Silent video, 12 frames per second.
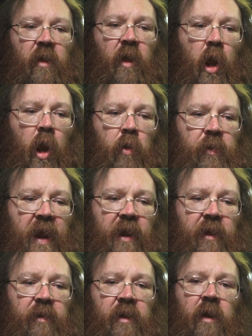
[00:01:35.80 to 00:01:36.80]

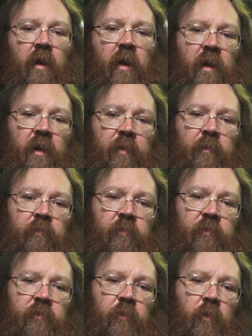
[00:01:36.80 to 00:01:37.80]
Okay, now
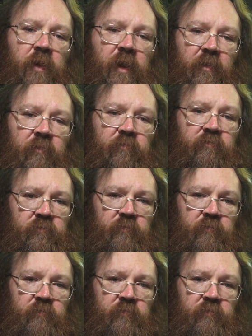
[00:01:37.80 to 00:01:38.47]
I'm talking